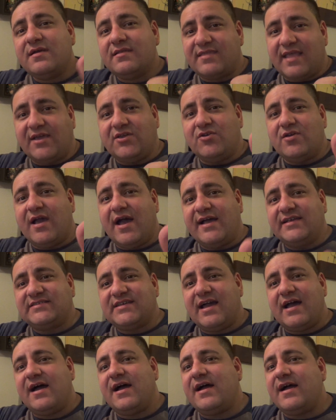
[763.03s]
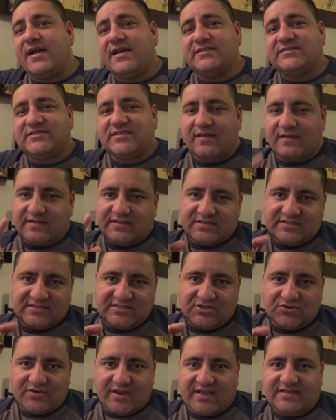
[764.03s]
Thank you guys.
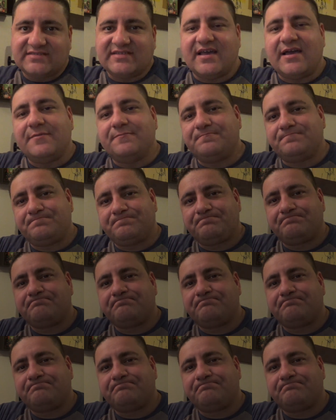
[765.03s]
Till next time.